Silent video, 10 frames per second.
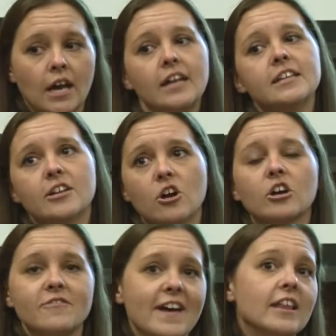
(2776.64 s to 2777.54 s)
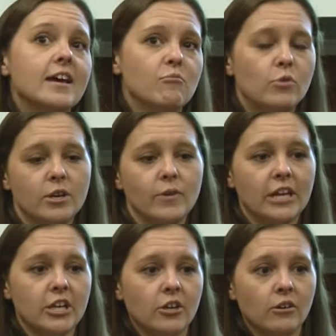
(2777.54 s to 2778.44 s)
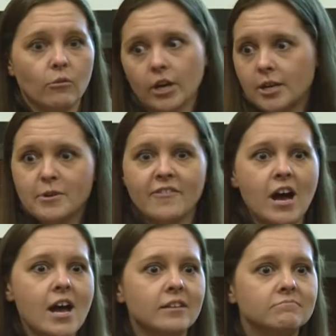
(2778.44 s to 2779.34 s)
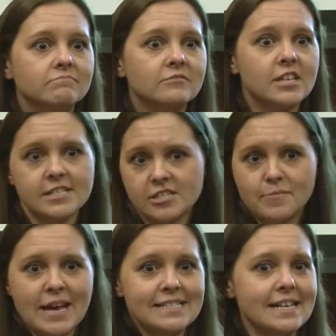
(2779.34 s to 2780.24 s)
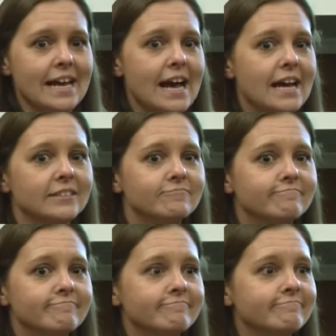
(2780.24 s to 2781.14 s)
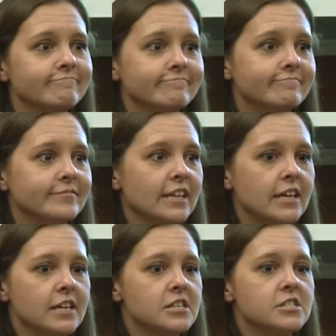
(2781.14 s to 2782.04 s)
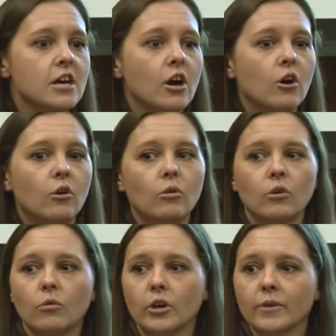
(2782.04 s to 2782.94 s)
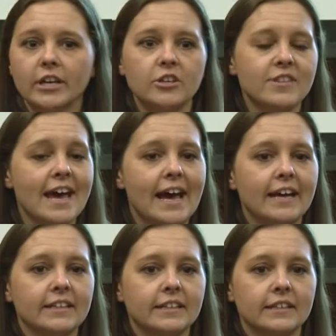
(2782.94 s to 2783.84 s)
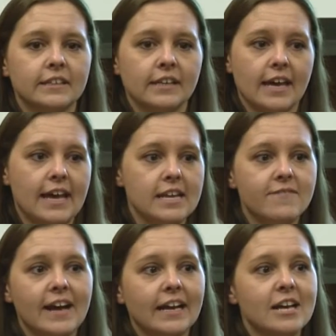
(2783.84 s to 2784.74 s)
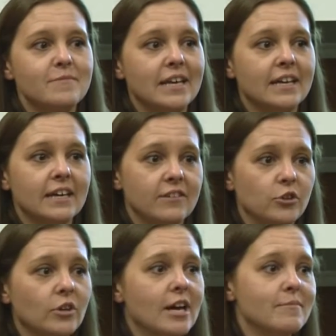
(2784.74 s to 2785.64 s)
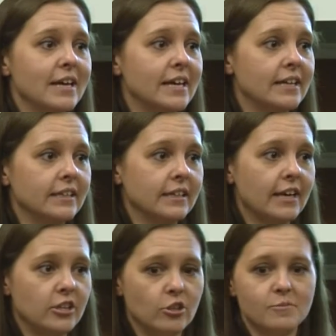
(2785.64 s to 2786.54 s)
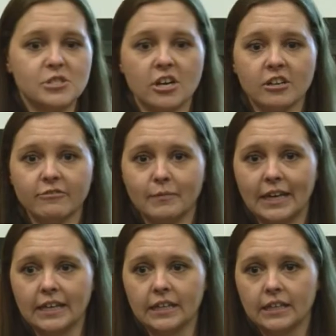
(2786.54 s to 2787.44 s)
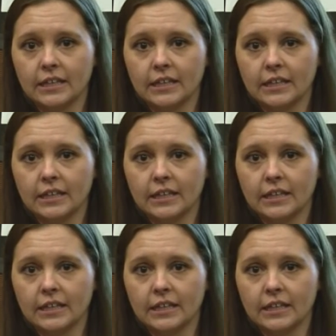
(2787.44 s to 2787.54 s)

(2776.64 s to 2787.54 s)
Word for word: and then they're all going to fail it. And what are we going to do? We're going to move on because there's a basic guide. So what are we going to do with that? And if I come in, if you come in and you observe me,